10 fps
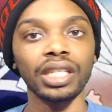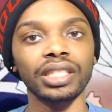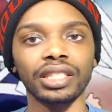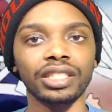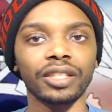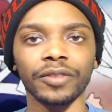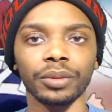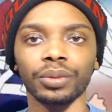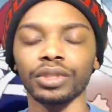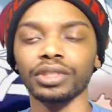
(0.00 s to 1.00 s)
like
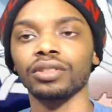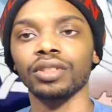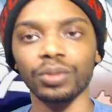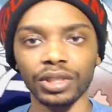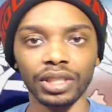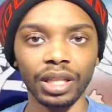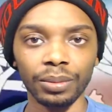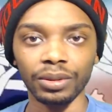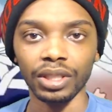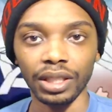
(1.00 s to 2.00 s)
70 points, so he wasn't
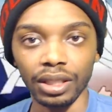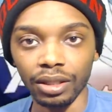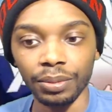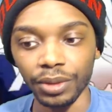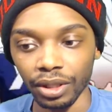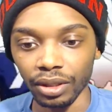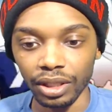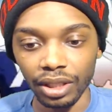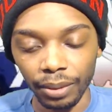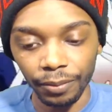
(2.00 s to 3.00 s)
able to get up there at
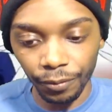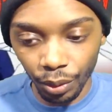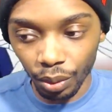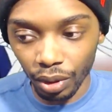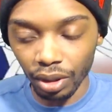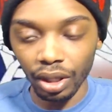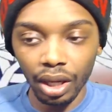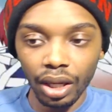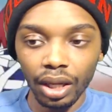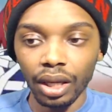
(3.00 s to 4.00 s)
the top 4
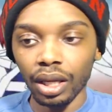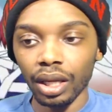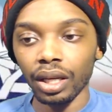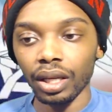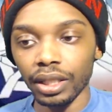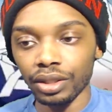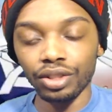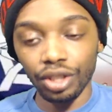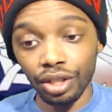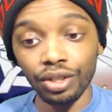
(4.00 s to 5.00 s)

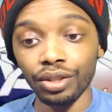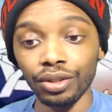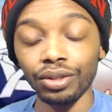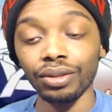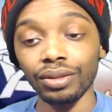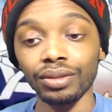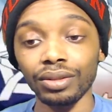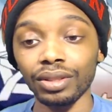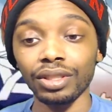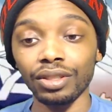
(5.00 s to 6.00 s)
until
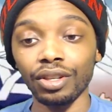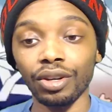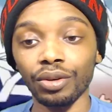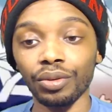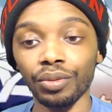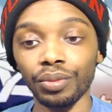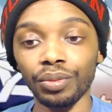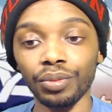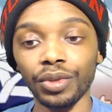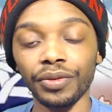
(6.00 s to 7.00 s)

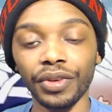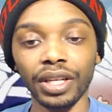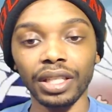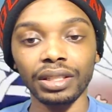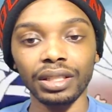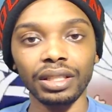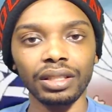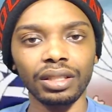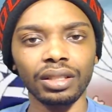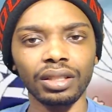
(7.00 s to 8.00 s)
we found out
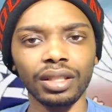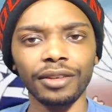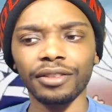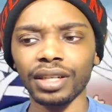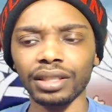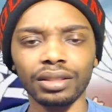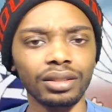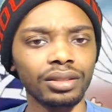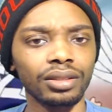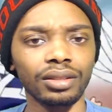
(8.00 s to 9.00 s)
that I forgot
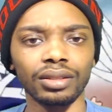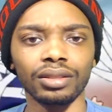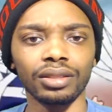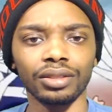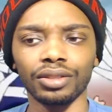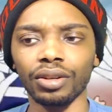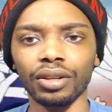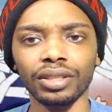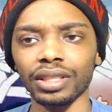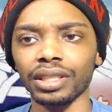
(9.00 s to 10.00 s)
the
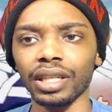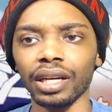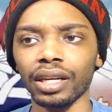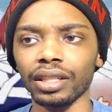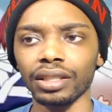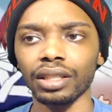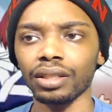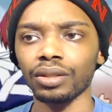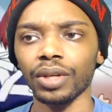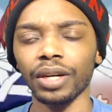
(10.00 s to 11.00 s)
darkness guy.
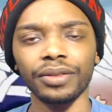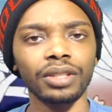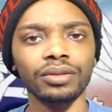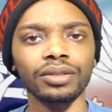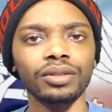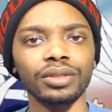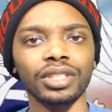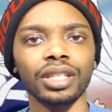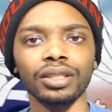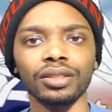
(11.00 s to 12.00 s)
I only know his name. The